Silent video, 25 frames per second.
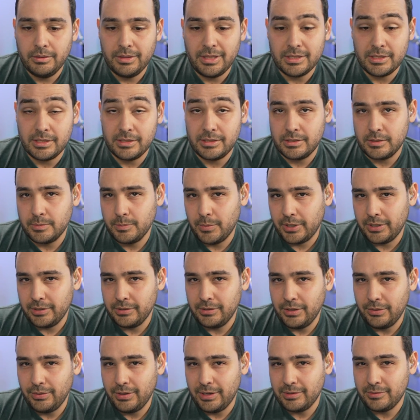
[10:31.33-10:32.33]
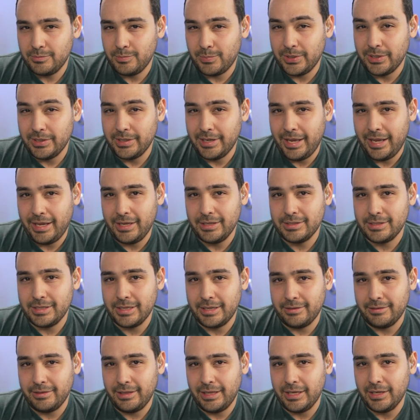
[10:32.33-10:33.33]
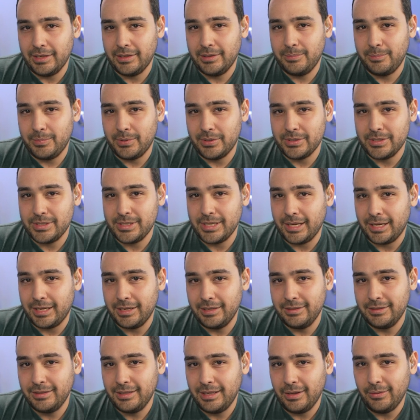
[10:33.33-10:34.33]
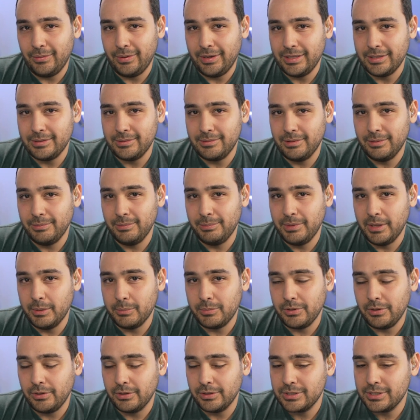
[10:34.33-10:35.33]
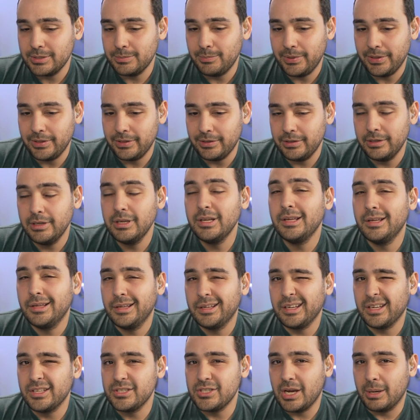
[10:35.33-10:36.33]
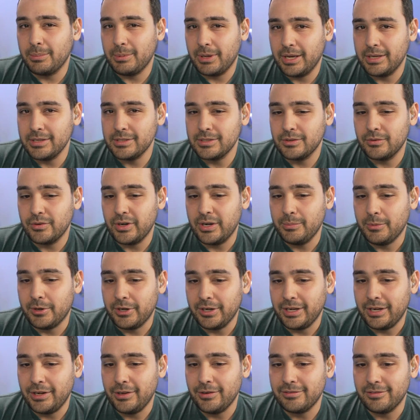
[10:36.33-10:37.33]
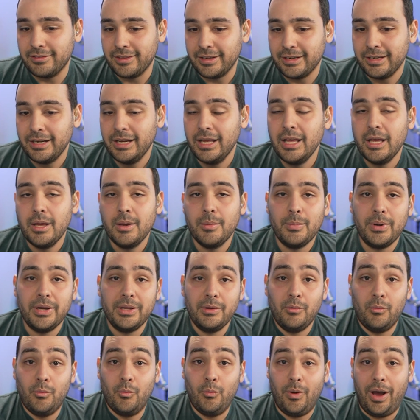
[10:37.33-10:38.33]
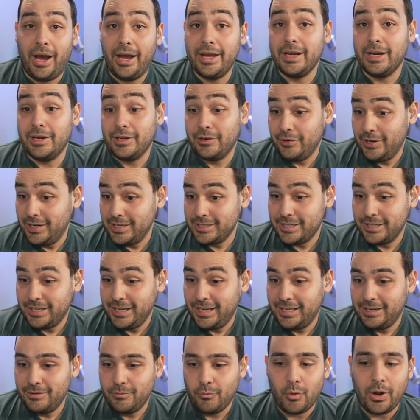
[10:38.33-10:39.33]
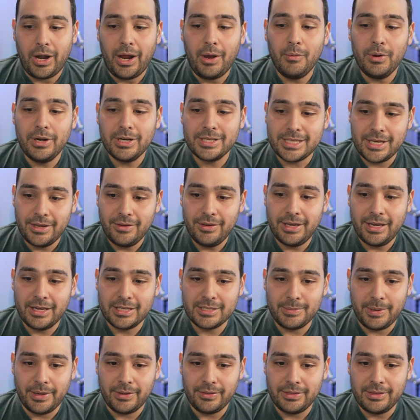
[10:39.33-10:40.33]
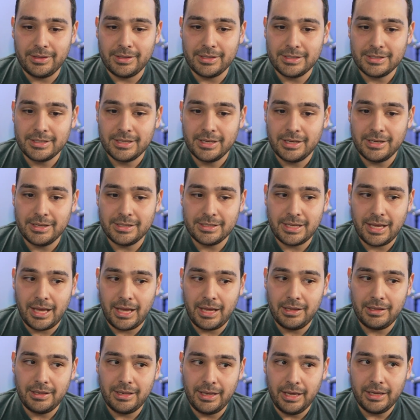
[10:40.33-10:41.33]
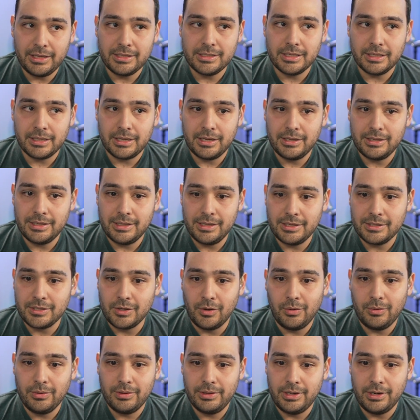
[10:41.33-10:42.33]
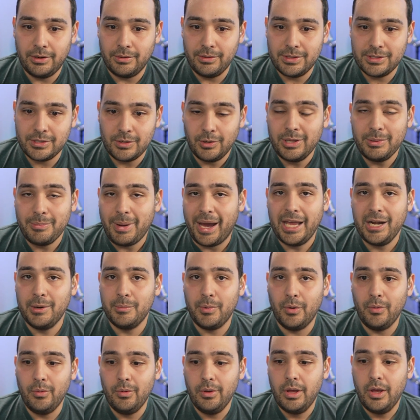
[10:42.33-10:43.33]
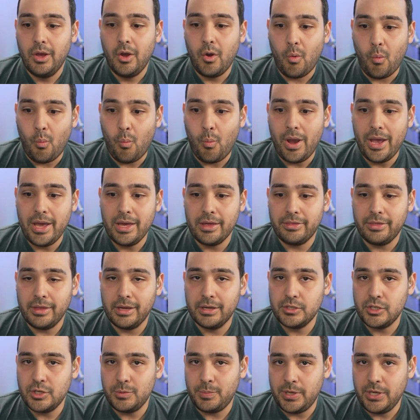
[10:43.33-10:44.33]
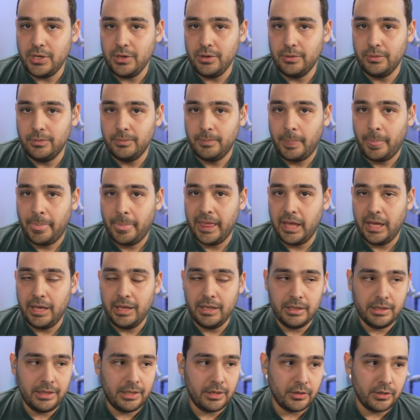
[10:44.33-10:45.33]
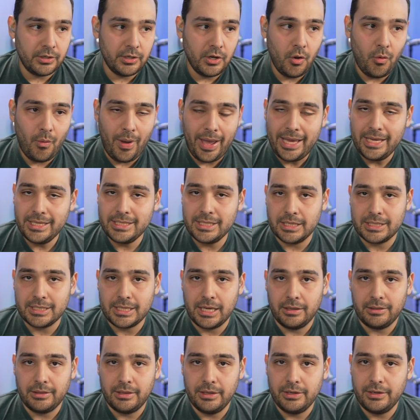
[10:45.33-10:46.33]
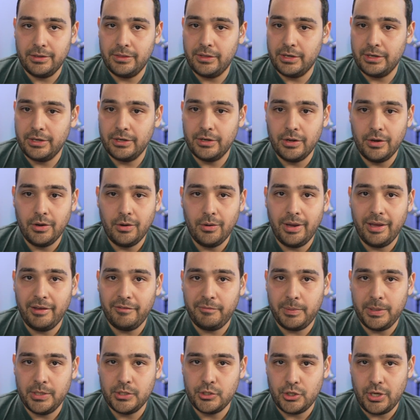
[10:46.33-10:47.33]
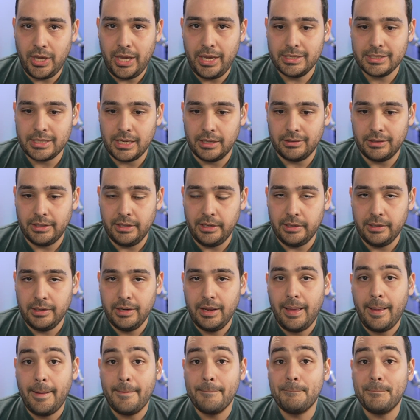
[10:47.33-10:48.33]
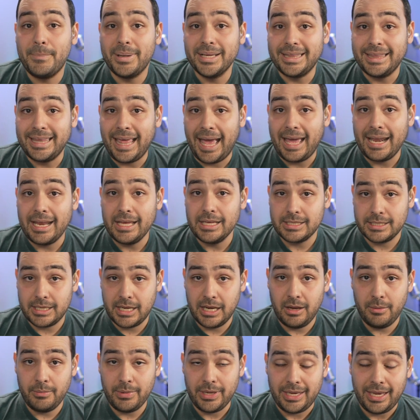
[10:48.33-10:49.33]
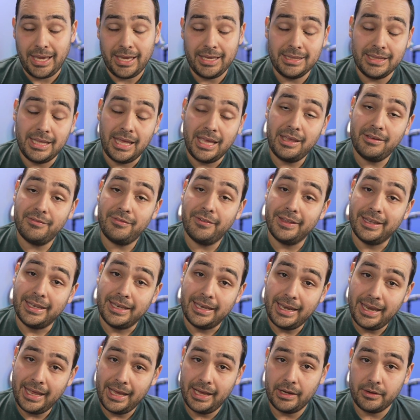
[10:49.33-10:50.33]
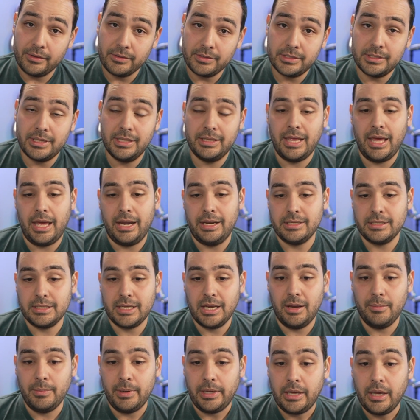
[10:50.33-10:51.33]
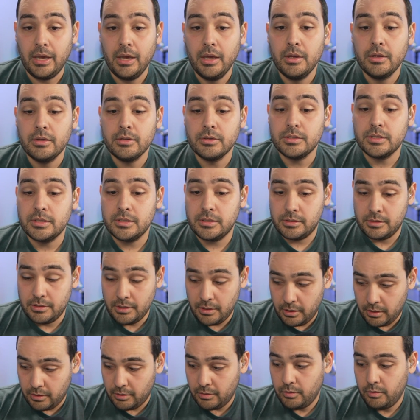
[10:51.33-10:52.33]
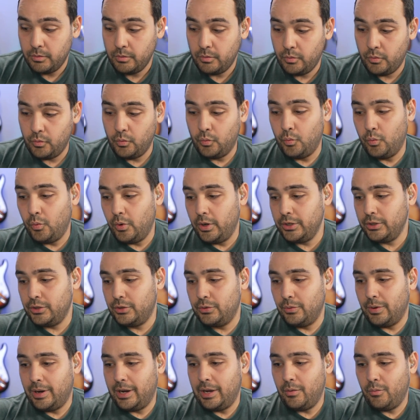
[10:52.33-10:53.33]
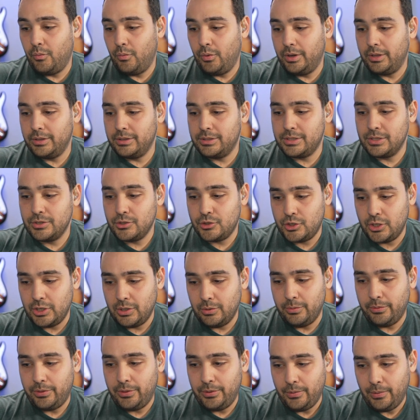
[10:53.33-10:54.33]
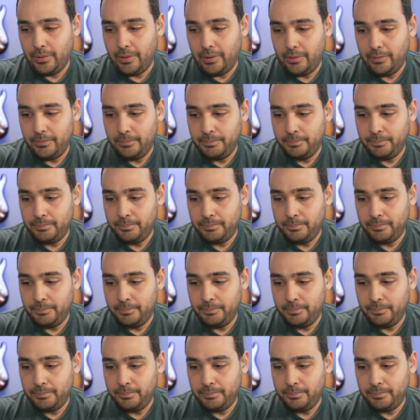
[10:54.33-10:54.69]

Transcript: This is smart. They made it per day instead of like per second. That way the number looks bigger. Good job, guys. Great marketing over there. But I digress. Again, what I want to tell you guys about this is that Nexa is only, you know, it's only mineable with a G P U. It, there are no A SICs out there. There are no F P G As out there, but that is coming. And they've announced that that is coming. So what do I want to share with you all?